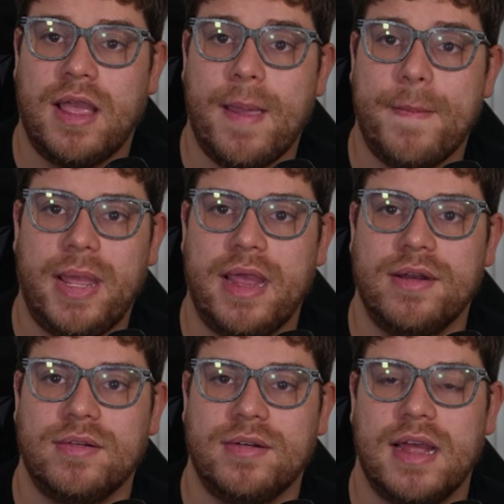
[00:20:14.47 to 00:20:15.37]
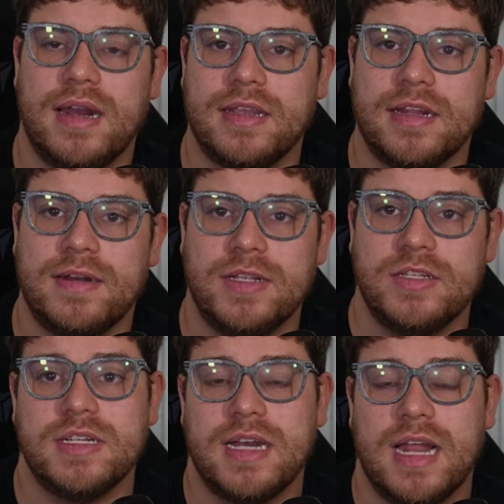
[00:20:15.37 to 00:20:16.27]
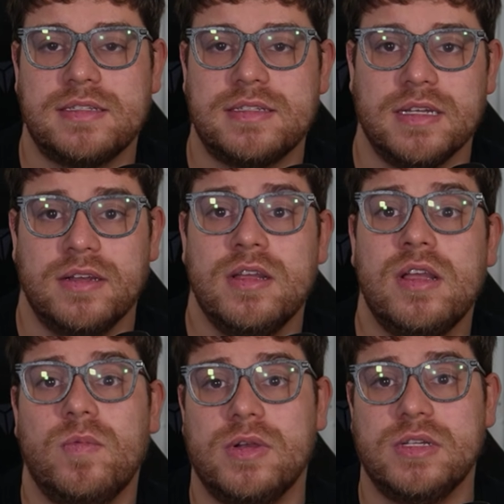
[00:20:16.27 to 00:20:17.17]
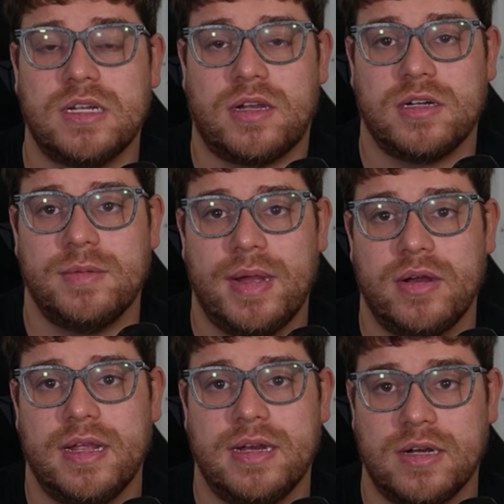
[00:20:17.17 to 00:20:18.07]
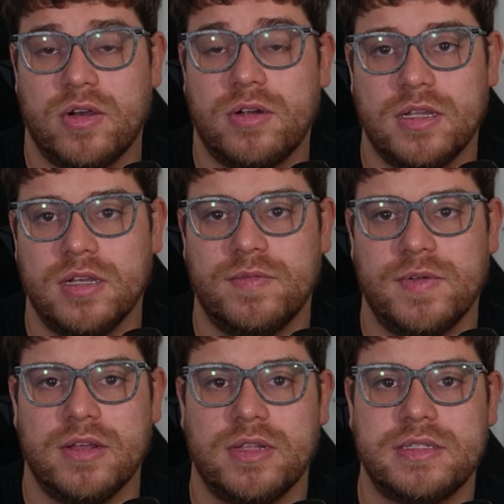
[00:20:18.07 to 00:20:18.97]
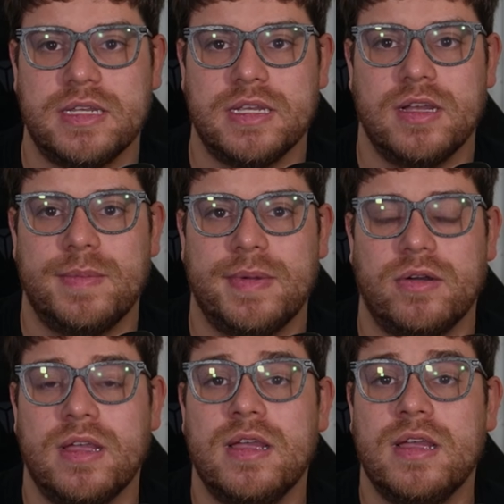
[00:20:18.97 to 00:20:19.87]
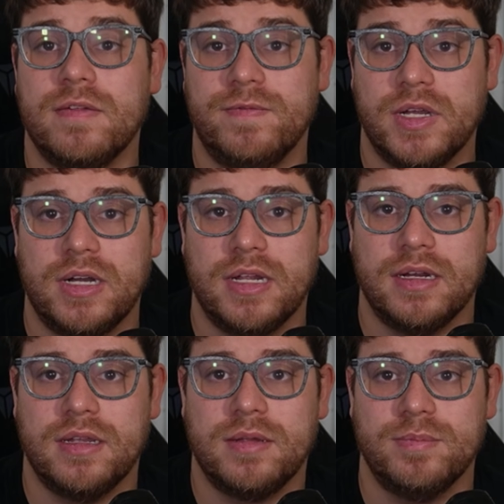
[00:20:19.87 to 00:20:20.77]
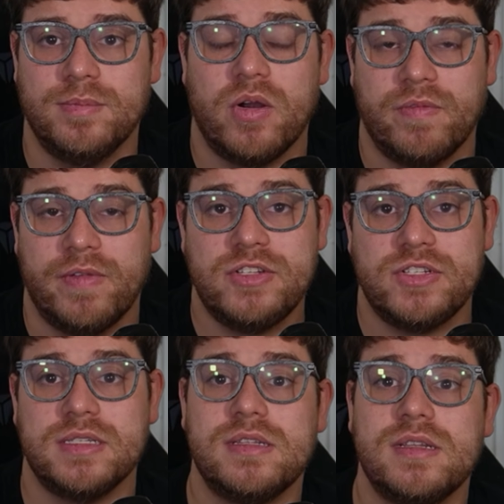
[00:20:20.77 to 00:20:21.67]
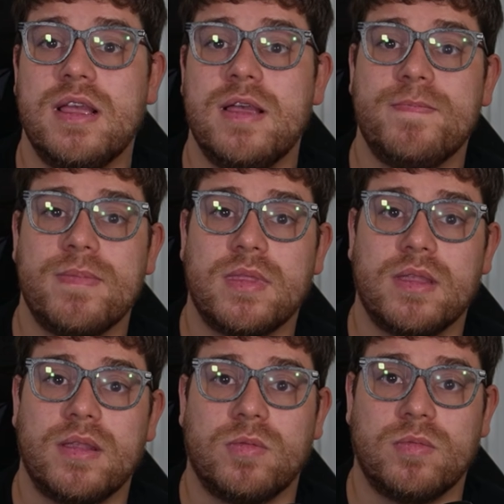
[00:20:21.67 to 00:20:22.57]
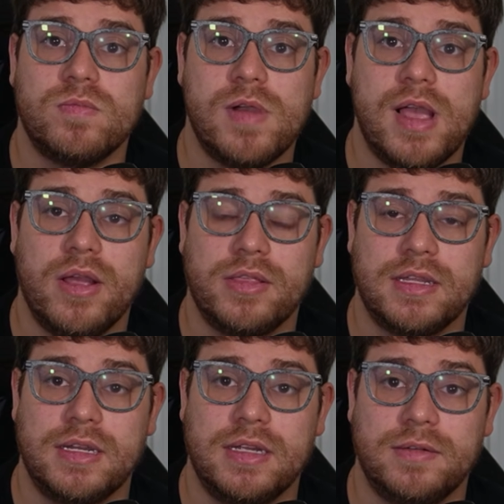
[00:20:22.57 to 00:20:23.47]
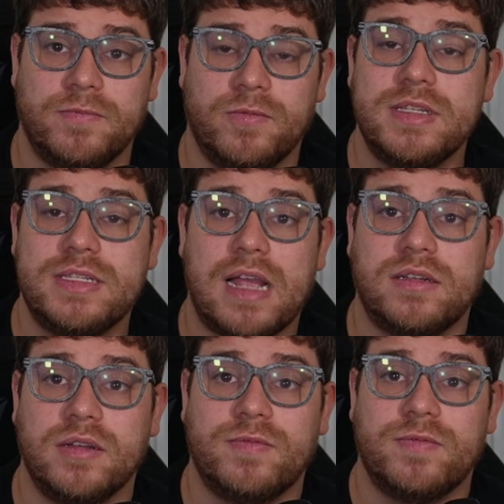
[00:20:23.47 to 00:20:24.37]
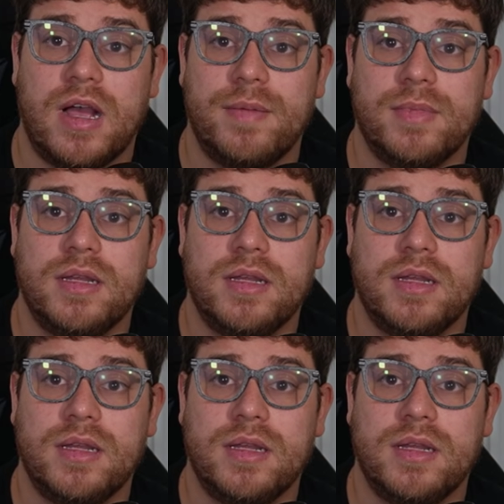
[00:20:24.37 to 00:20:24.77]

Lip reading: panel at a convention last year, which I talked about in an earlier video this year about villain motivations, where the voice actor from